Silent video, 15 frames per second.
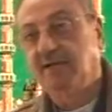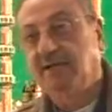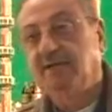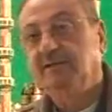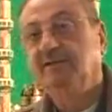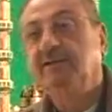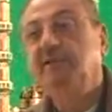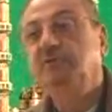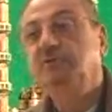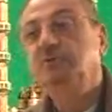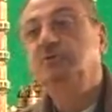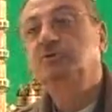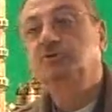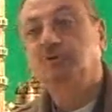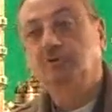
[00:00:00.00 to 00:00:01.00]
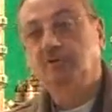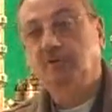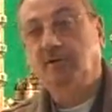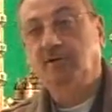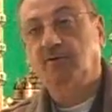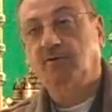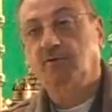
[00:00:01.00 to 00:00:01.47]
This you should do
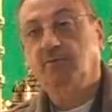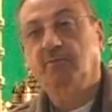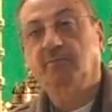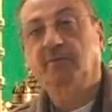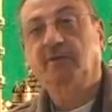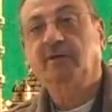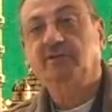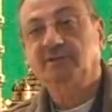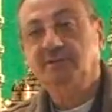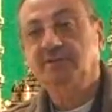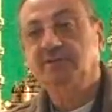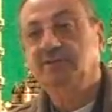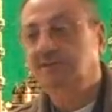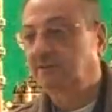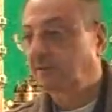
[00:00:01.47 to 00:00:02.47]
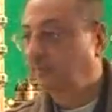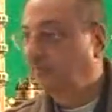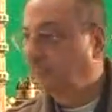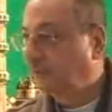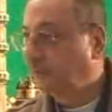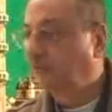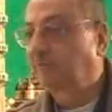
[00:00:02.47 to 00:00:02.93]
at home, because this is the
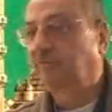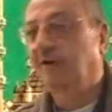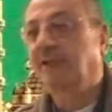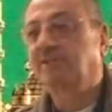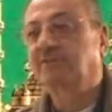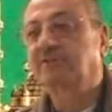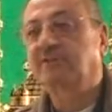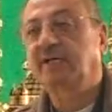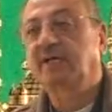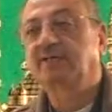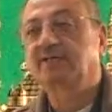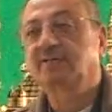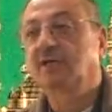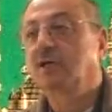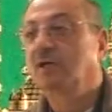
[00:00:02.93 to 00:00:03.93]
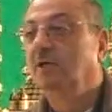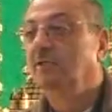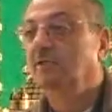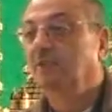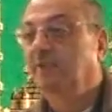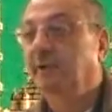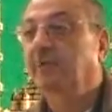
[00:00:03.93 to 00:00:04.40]
beautiful exercise
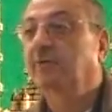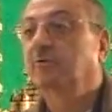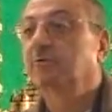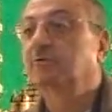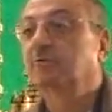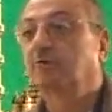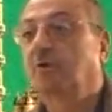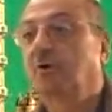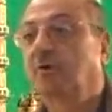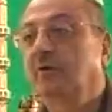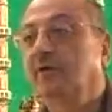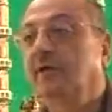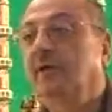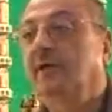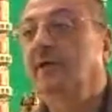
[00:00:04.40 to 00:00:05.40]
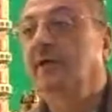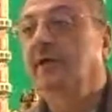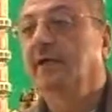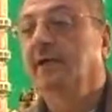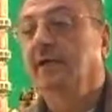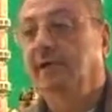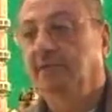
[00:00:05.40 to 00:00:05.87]
to make you strong
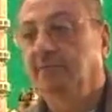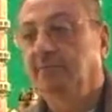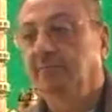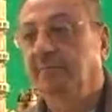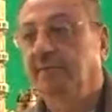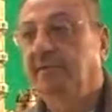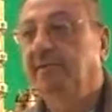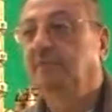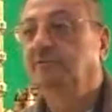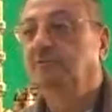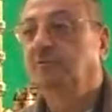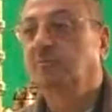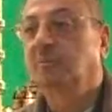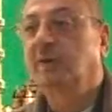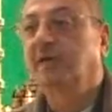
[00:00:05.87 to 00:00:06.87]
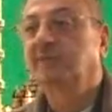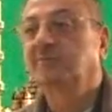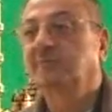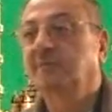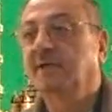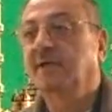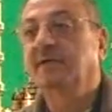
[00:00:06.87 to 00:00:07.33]
and making jumla
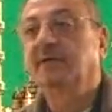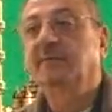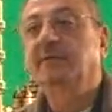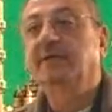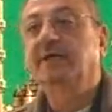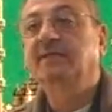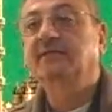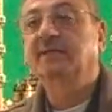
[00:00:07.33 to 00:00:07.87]
ismiya coming as a